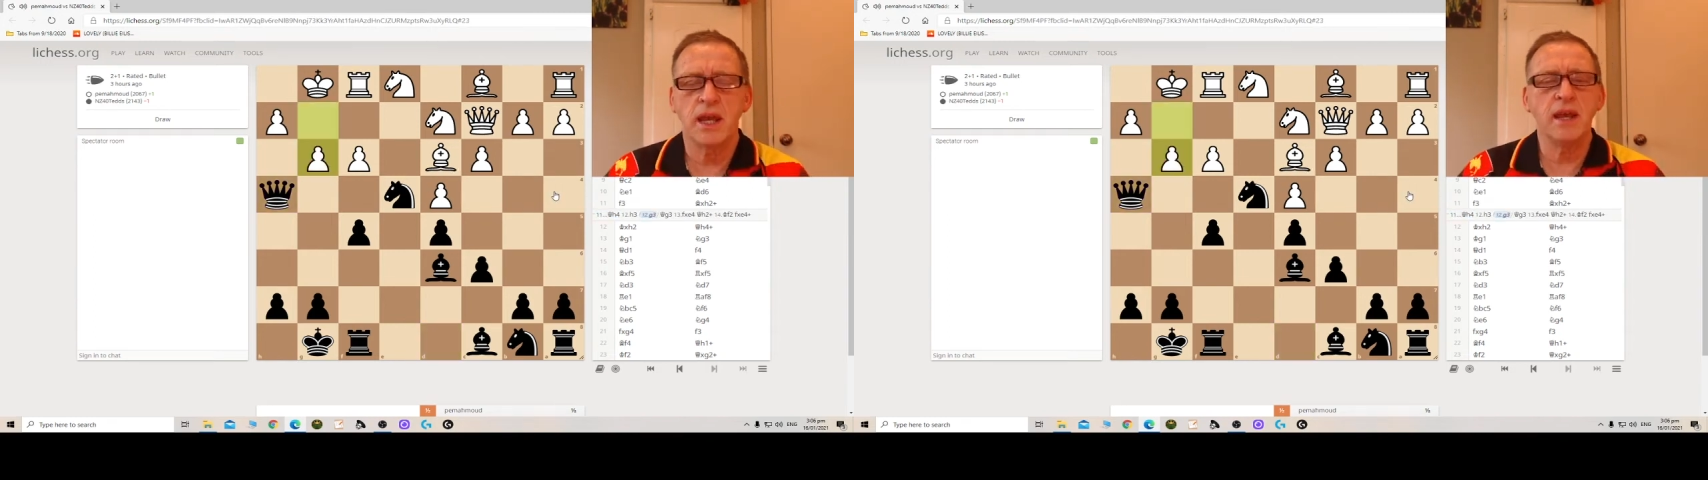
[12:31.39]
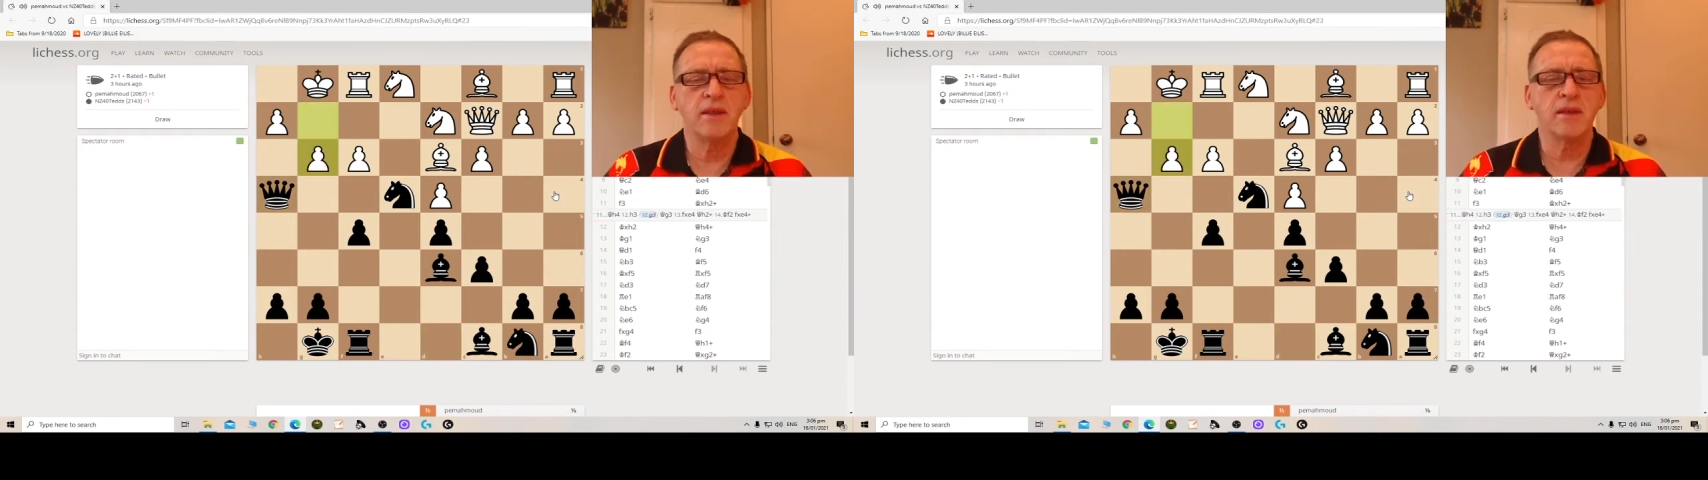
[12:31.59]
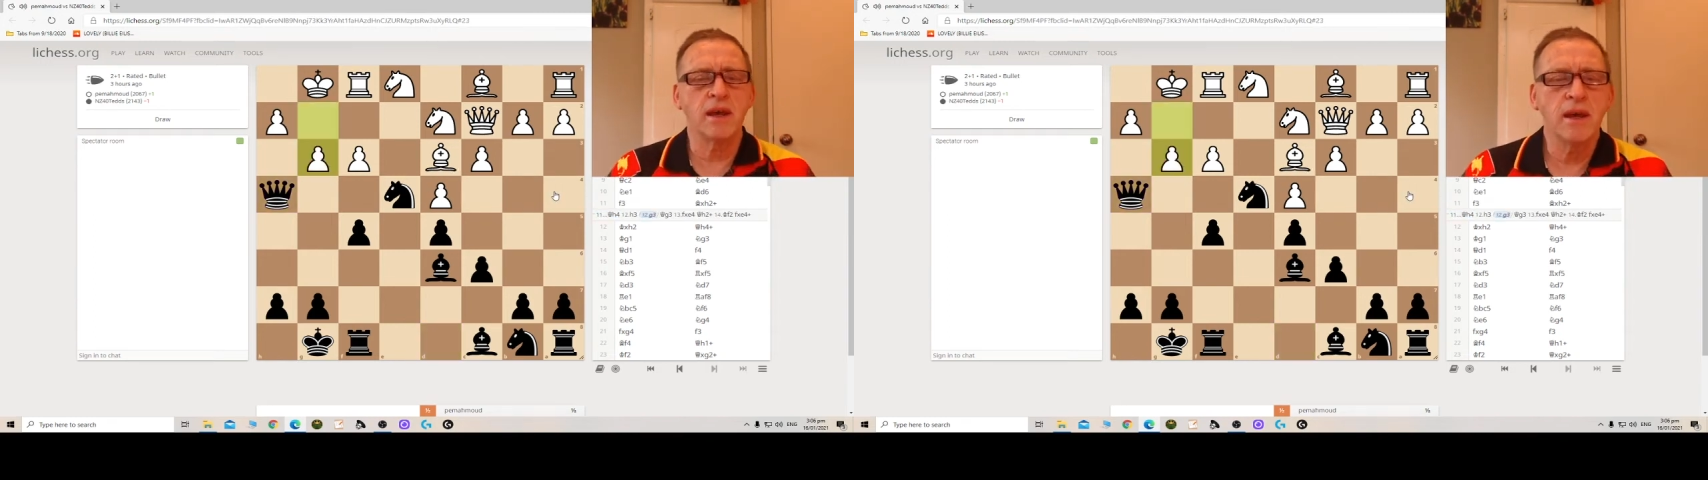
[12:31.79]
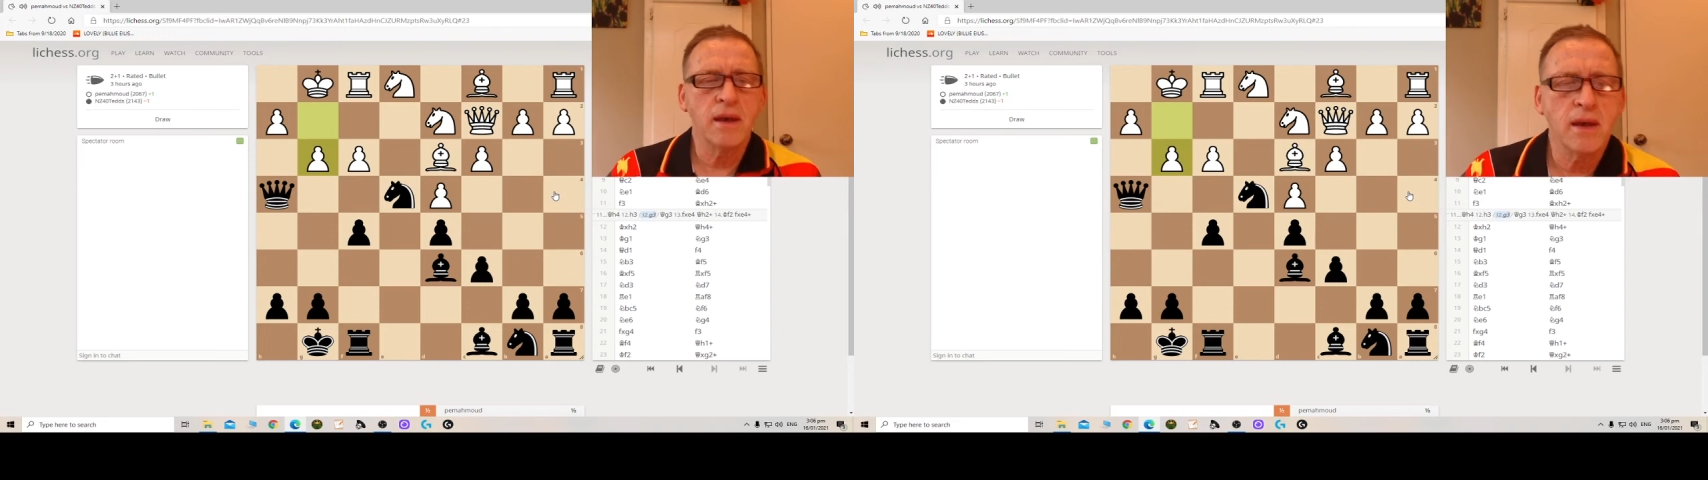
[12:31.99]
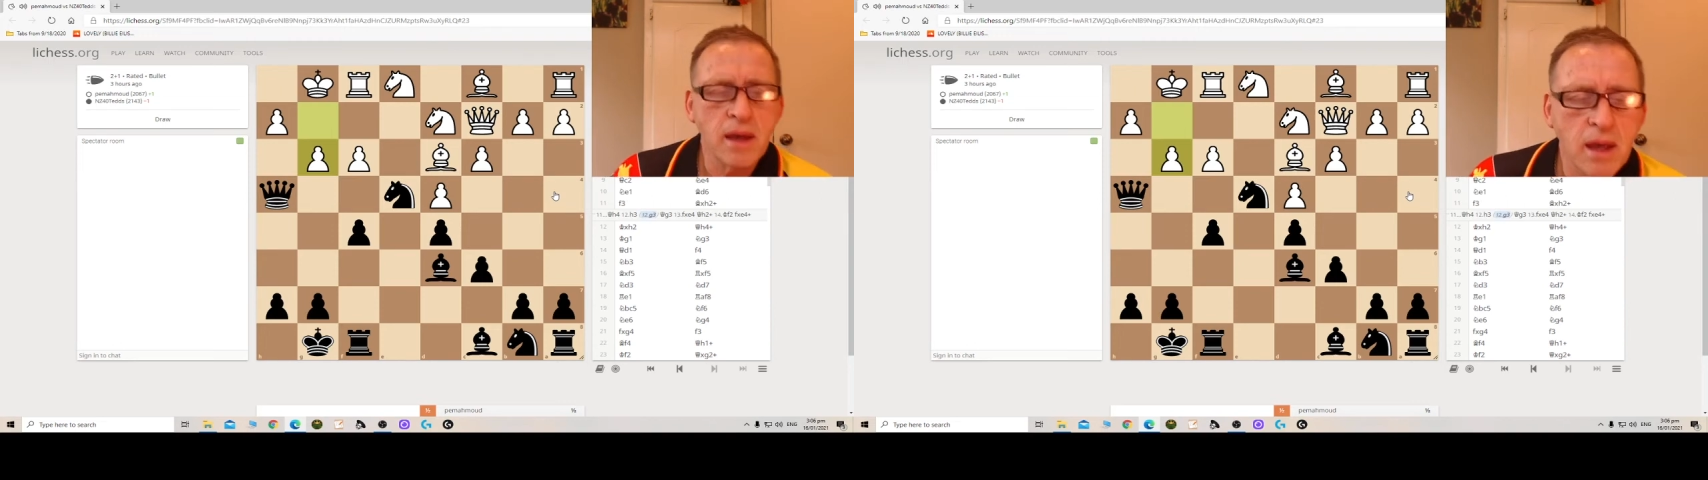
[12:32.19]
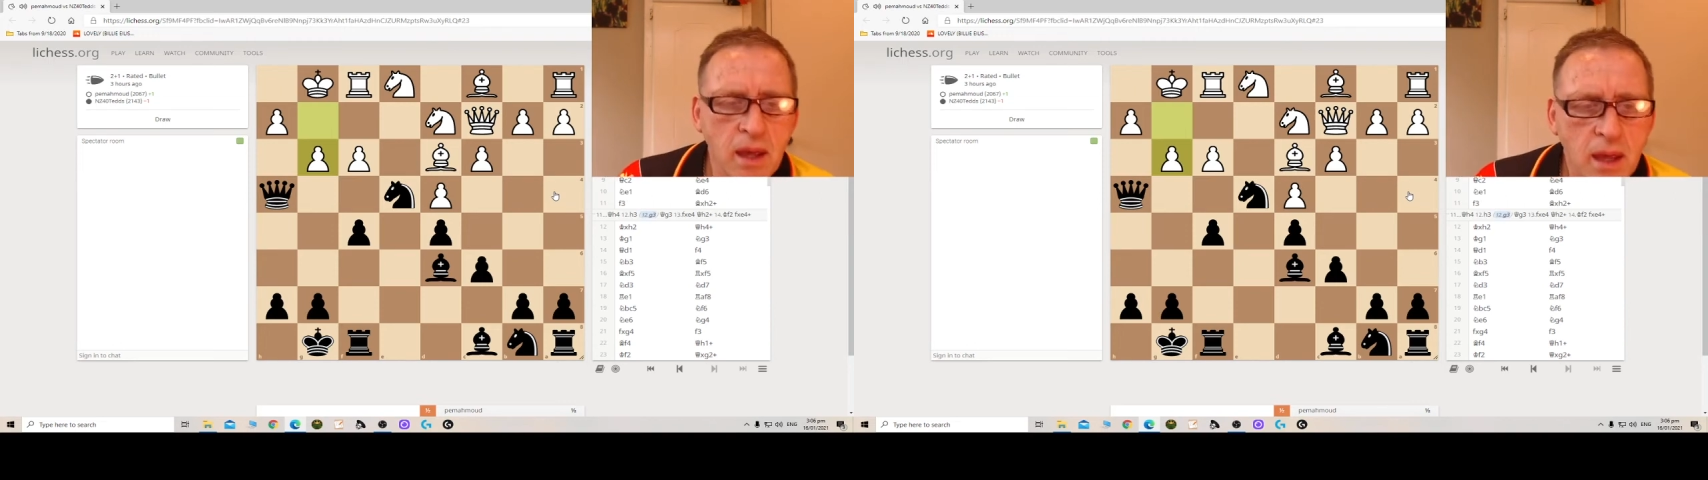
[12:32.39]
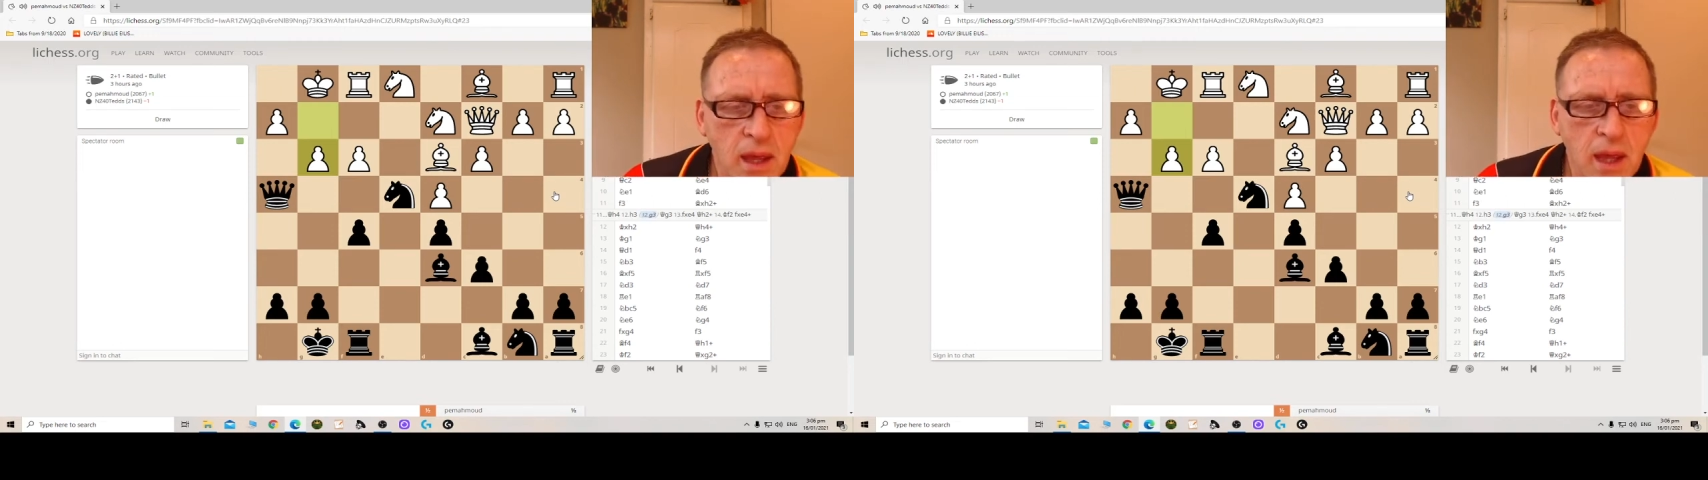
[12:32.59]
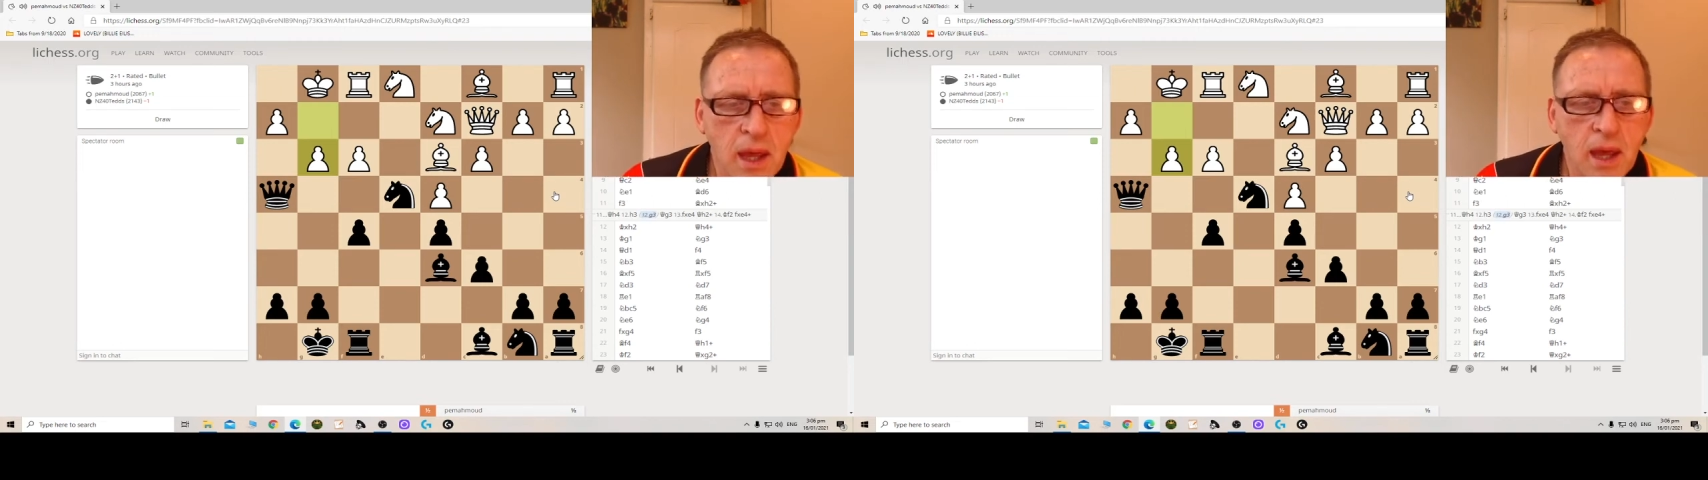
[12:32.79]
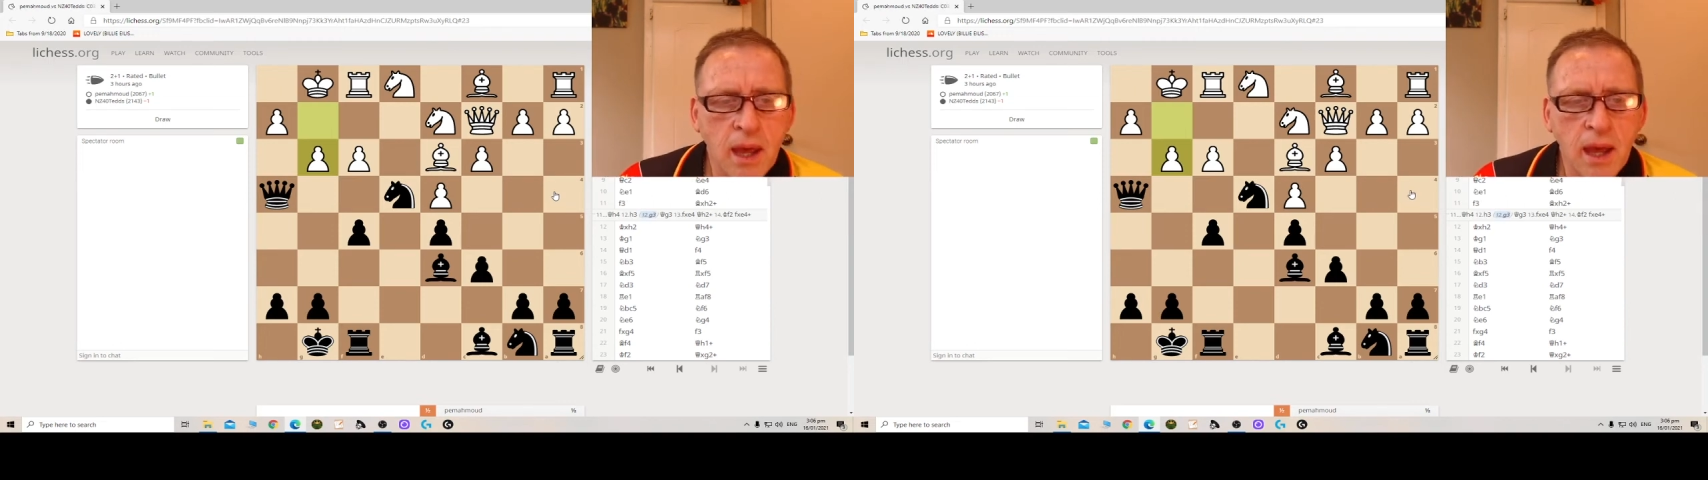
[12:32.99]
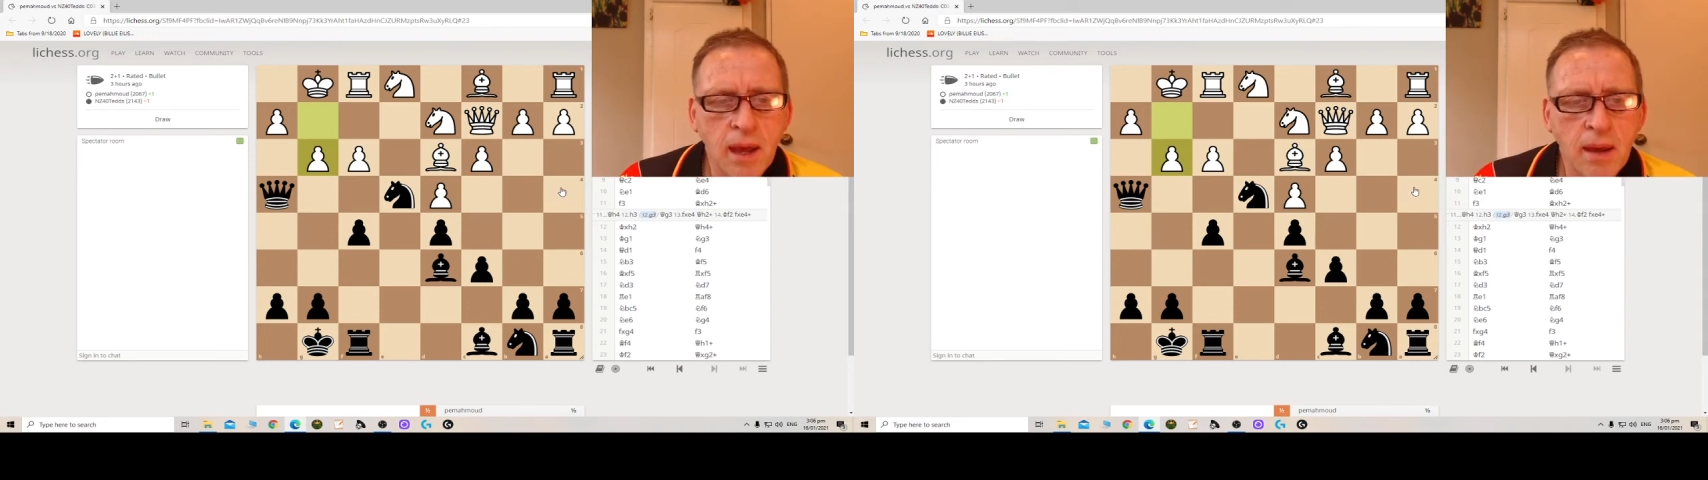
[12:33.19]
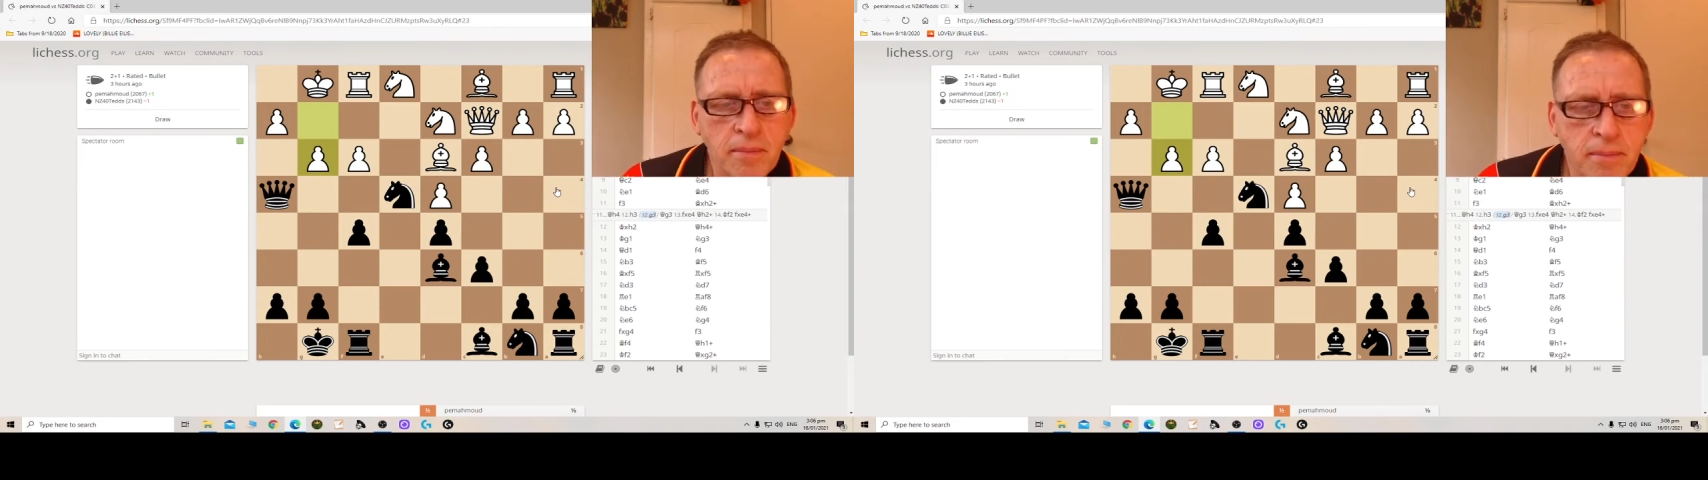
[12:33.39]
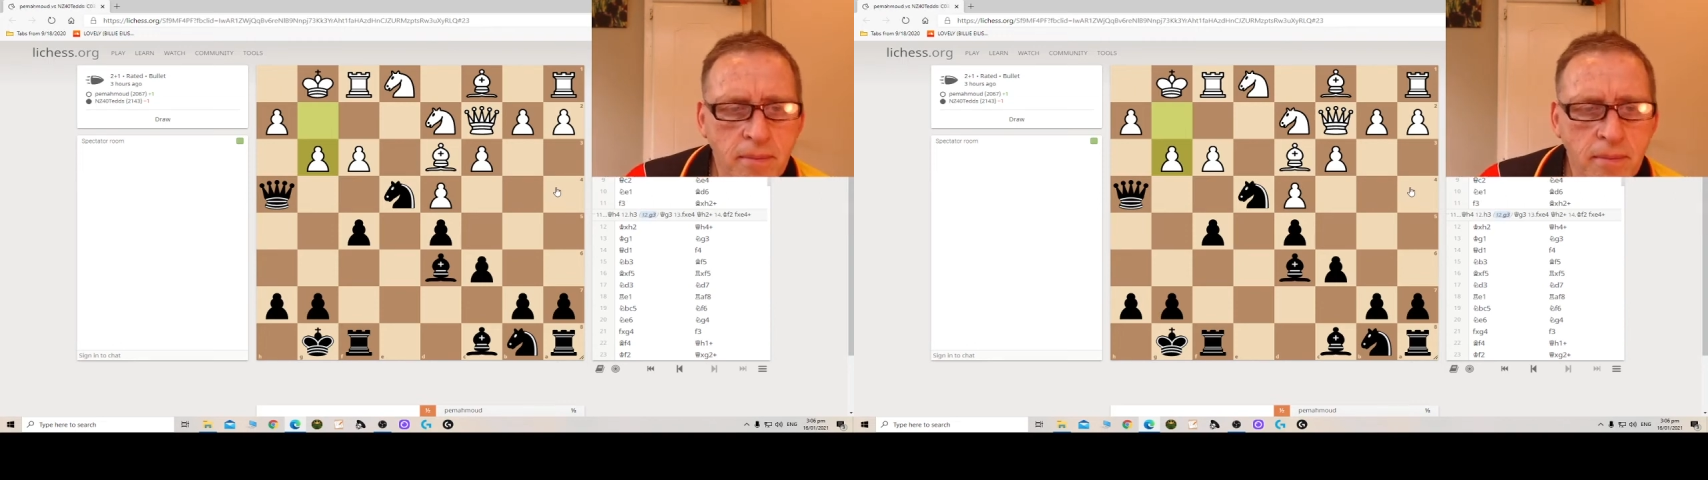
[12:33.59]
either, I